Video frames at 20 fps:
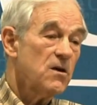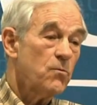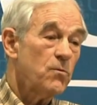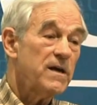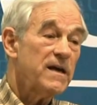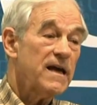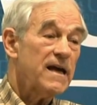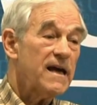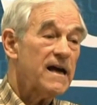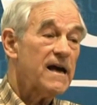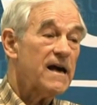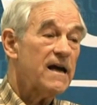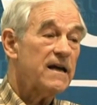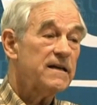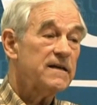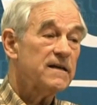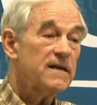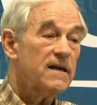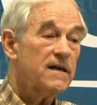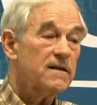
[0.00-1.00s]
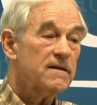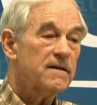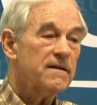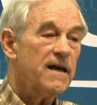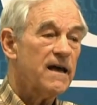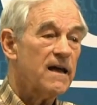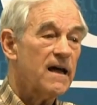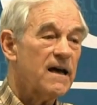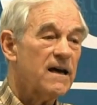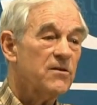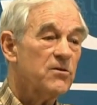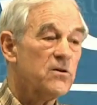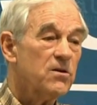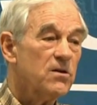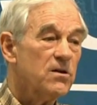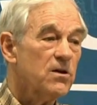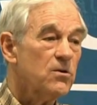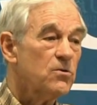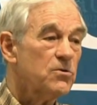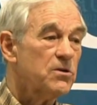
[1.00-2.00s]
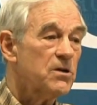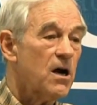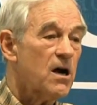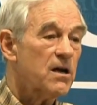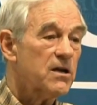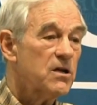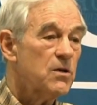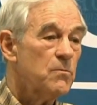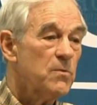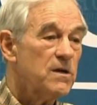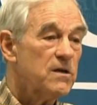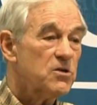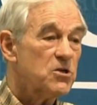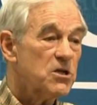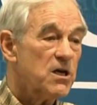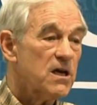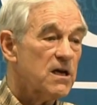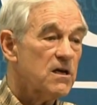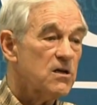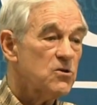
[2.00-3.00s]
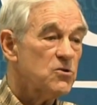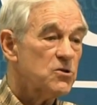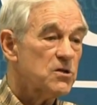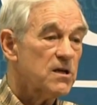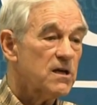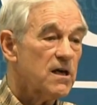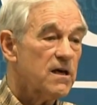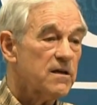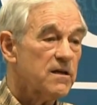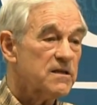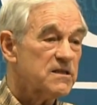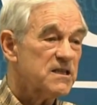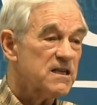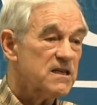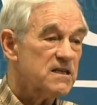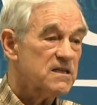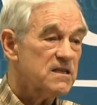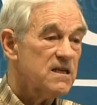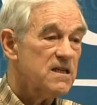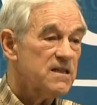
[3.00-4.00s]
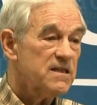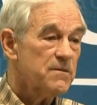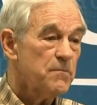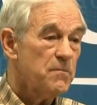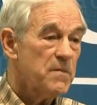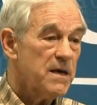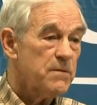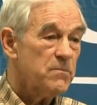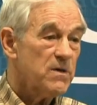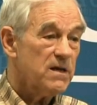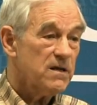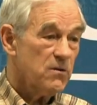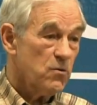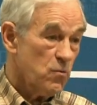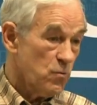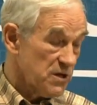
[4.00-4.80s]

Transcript: we had that other little document changed, the 16th Amendment,